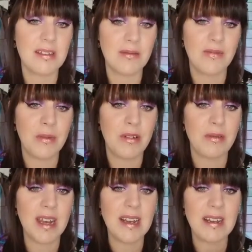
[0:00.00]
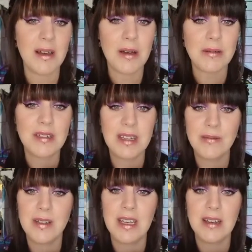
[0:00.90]
for green, I'm
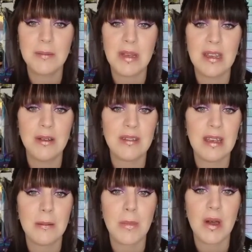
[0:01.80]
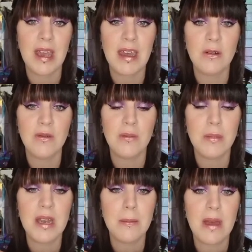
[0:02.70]
definitely going to be using my e.l.f.
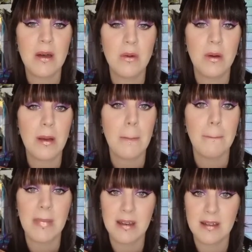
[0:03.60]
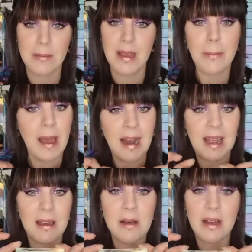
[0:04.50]
Mint Melt Mint to Be
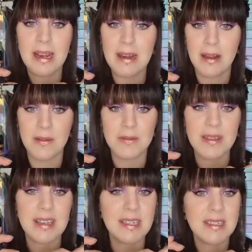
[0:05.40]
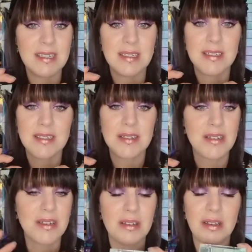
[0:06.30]
palette. I love this. This is such
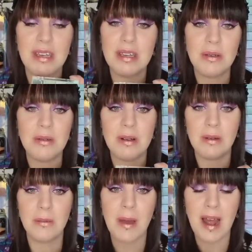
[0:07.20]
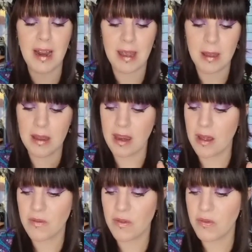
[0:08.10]
a cute little palette.
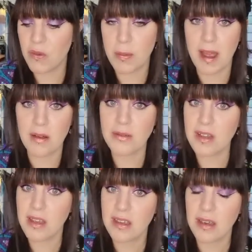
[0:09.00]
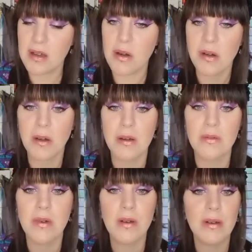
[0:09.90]
And for £4, you can't go
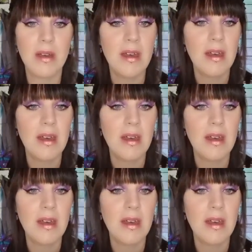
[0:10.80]
wrong.